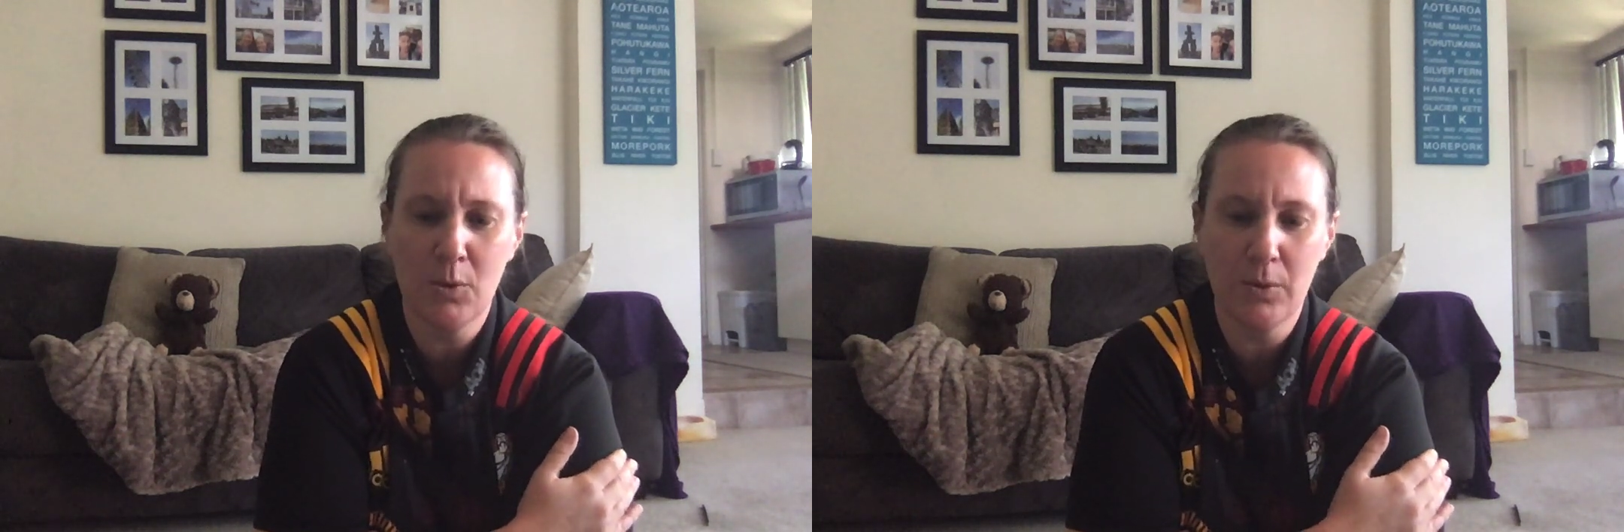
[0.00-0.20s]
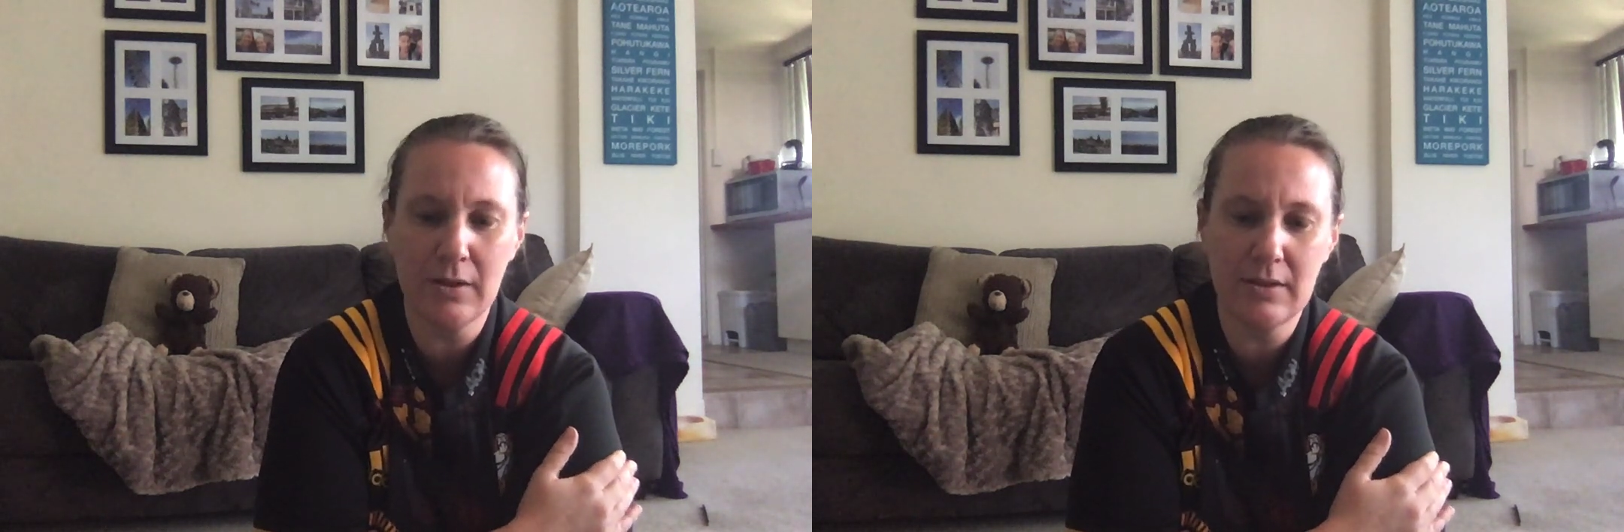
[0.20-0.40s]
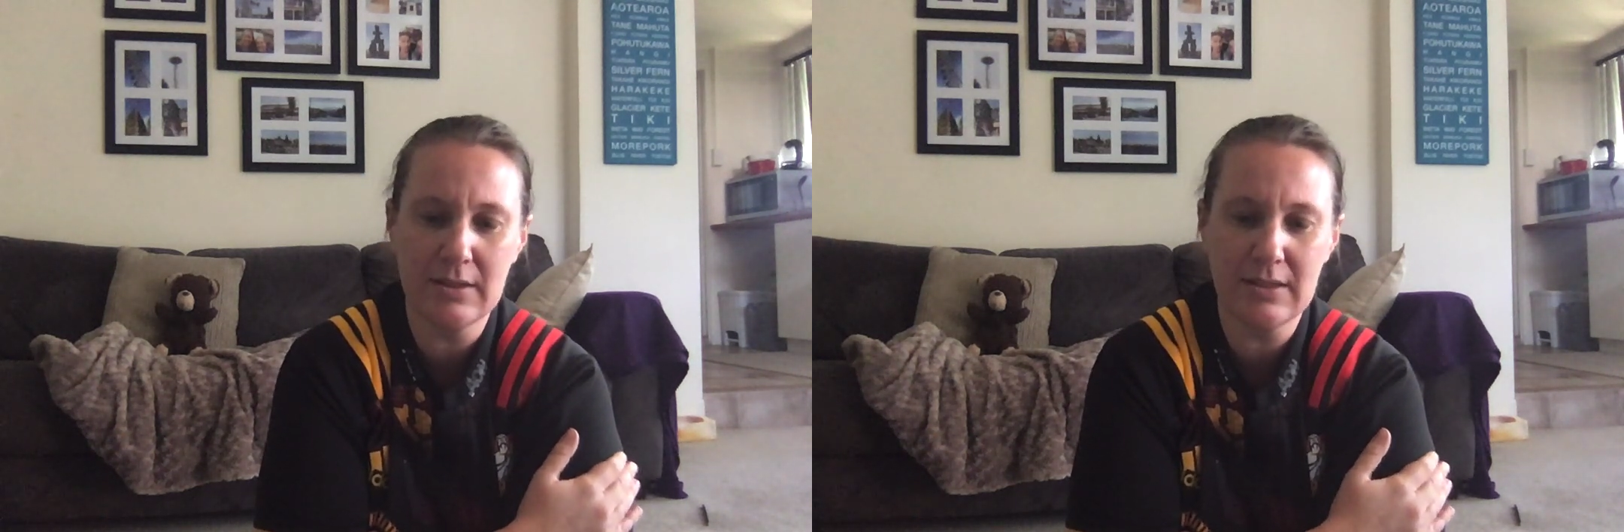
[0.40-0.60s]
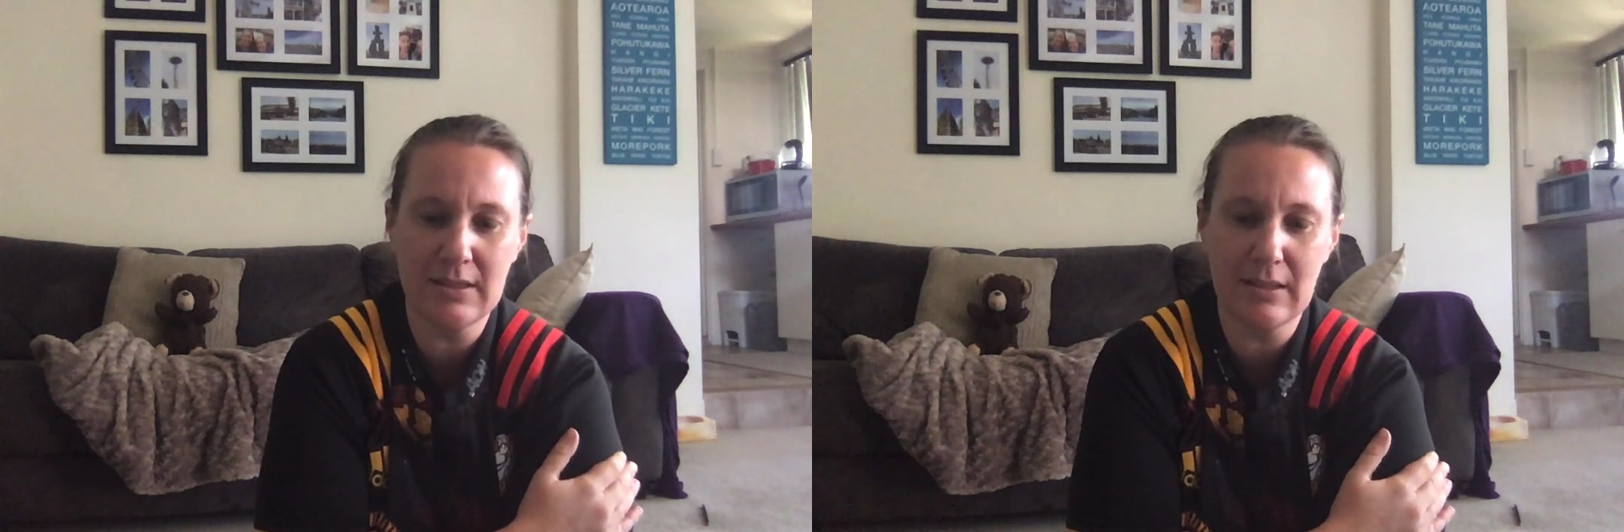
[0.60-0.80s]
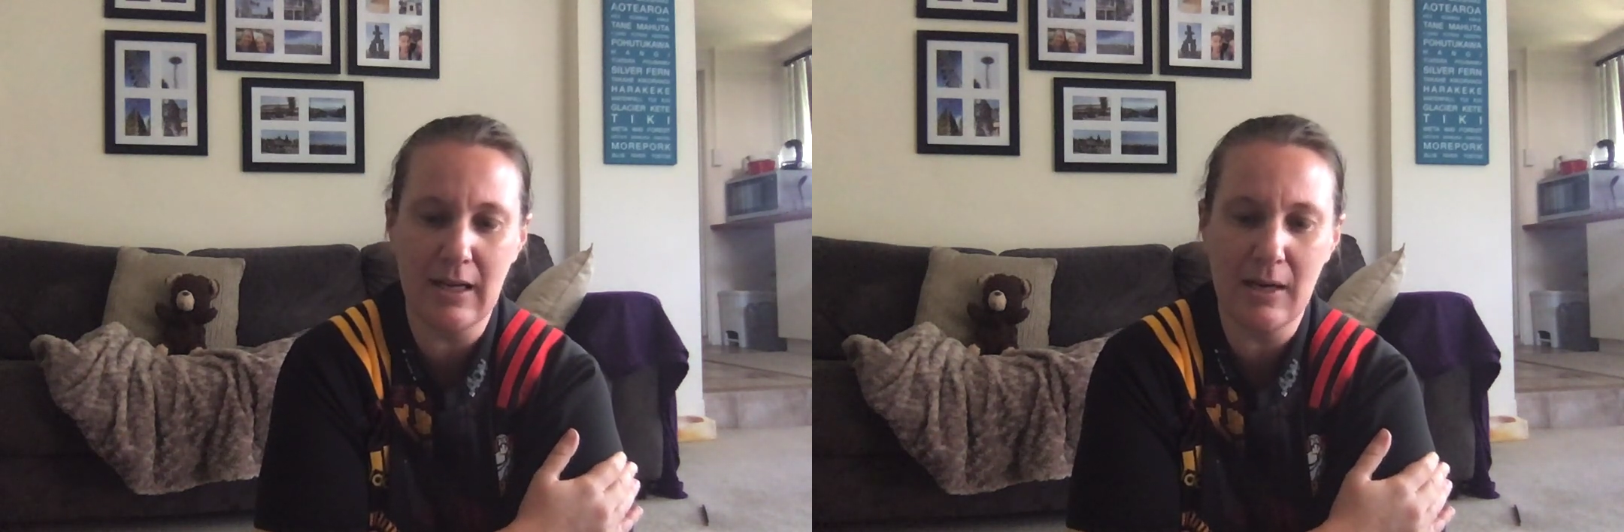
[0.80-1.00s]
whether
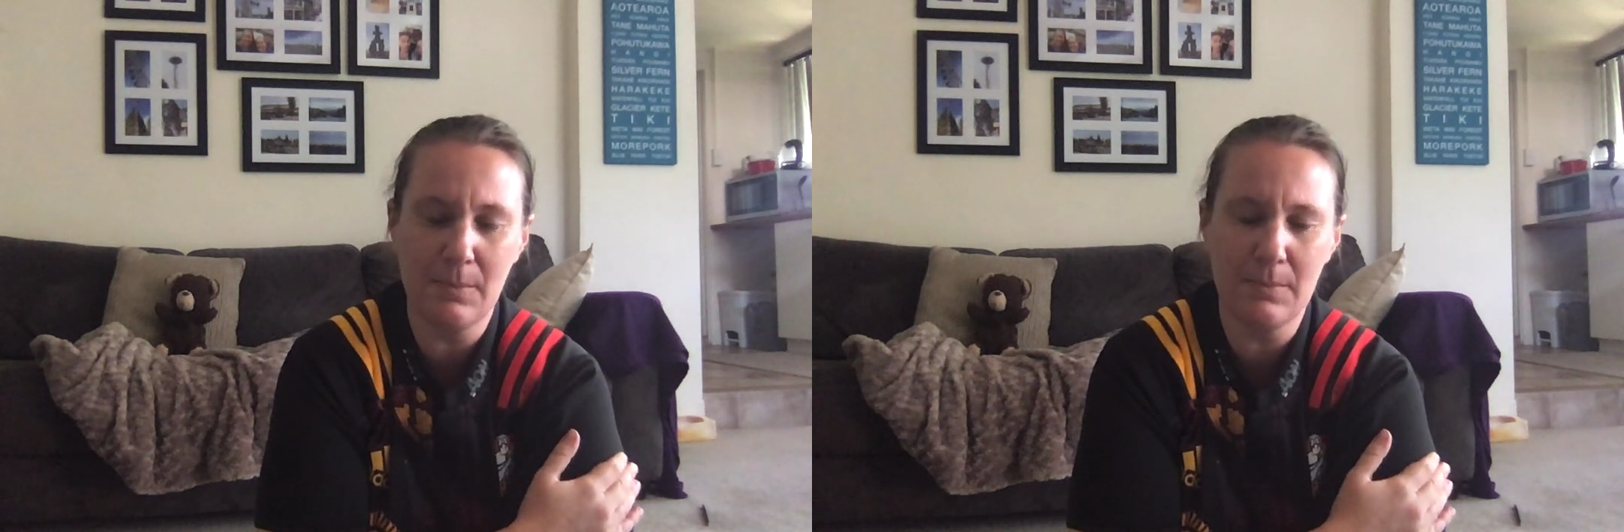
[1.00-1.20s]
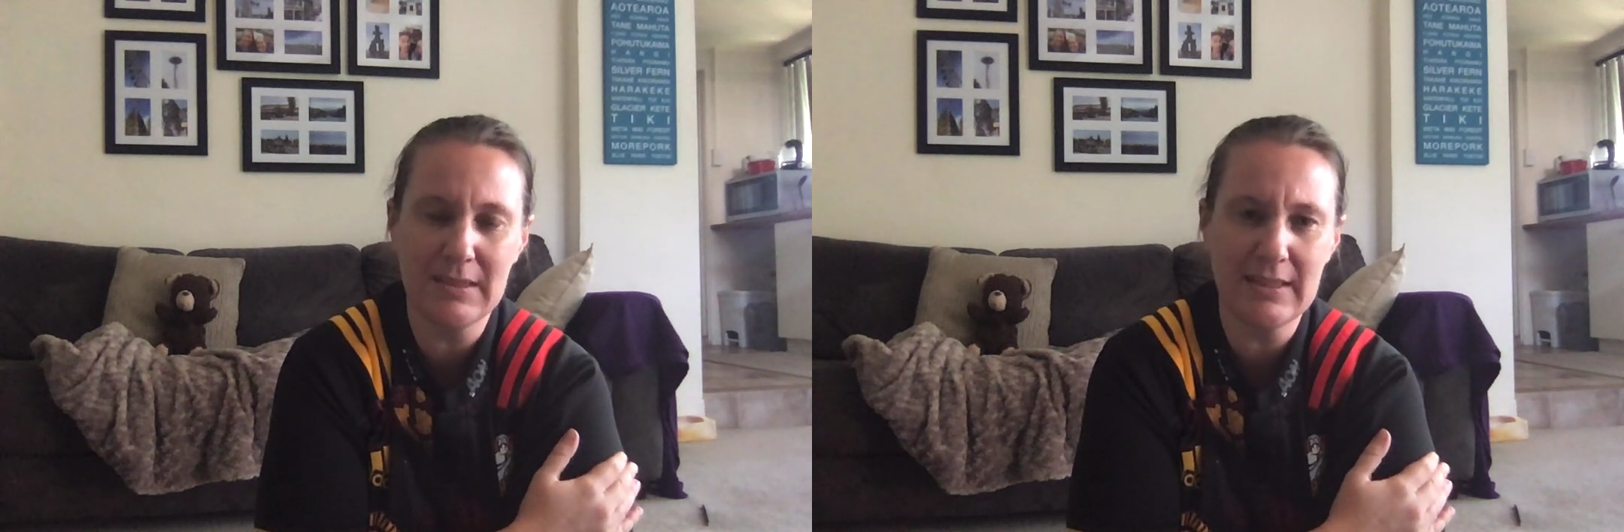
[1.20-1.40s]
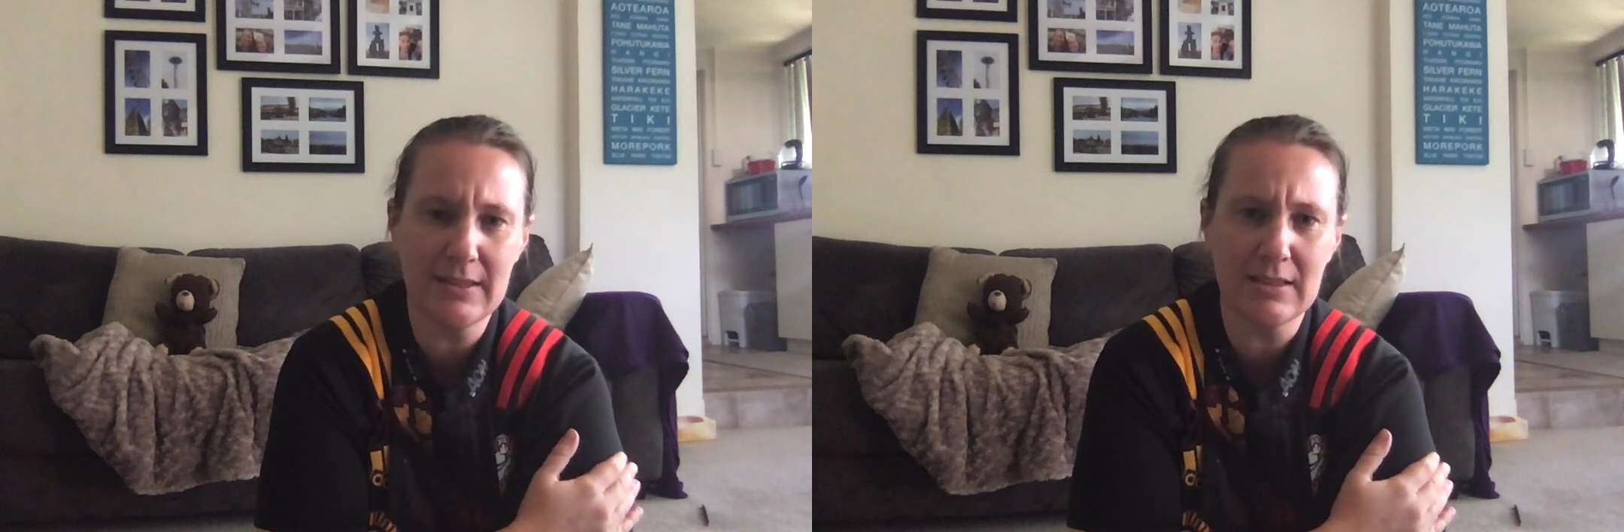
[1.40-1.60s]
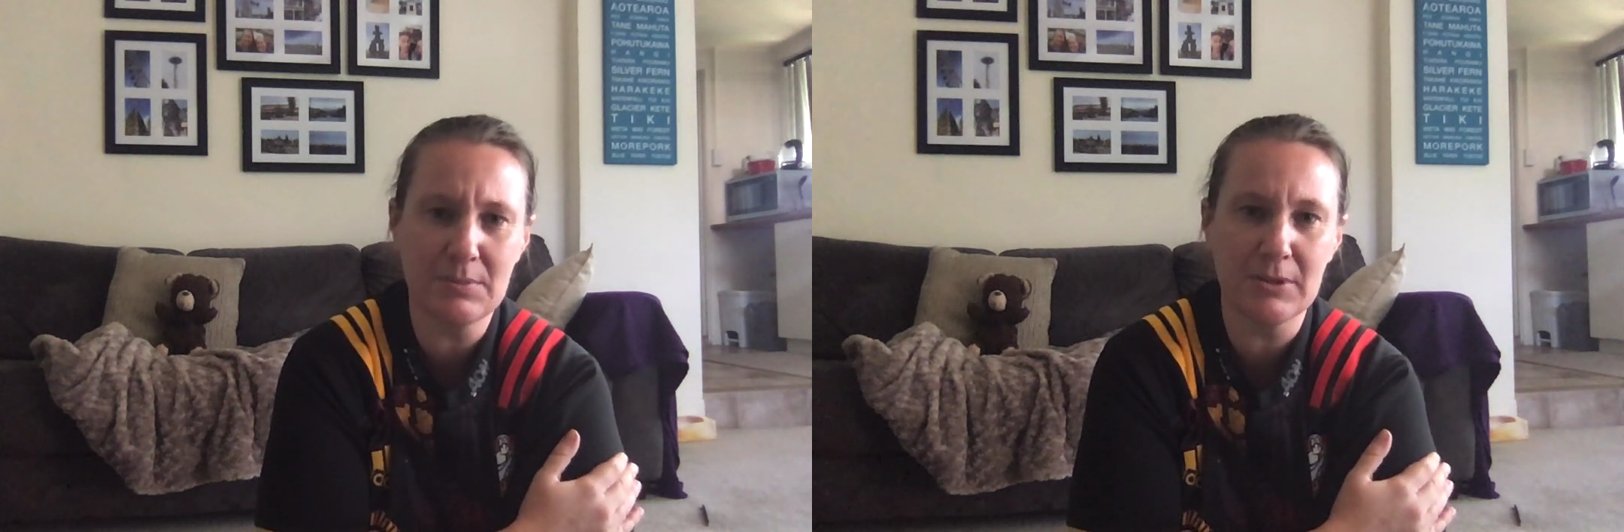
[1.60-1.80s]
this text is